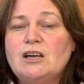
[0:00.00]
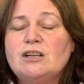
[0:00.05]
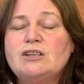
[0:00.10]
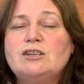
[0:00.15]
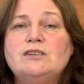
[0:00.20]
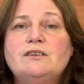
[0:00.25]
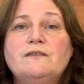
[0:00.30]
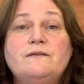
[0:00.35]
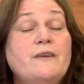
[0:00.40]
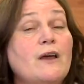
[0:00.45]

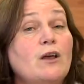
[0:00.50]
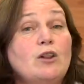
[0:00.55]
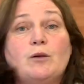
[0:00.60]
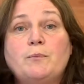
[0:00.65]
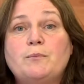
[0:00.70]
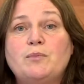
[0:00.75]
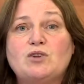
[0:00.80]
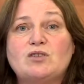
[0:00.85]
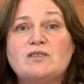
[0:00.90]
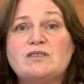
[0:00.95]
to
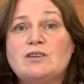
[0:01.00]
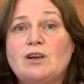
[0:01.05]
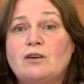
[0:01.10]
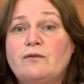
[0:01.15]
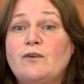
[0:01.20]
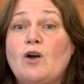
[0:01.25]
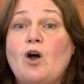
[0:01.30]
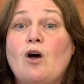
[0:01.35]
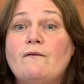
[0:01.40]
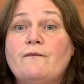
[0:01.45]
develop your
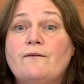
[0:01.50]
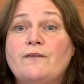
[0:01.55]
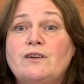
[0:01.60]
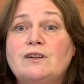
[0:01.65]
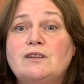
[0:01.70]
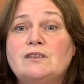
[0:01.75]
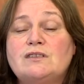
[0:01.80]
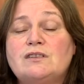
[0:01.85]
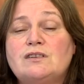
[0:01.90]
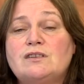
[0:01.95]

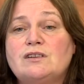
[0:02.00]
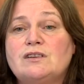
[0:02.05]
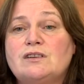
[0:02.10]
self-confidence,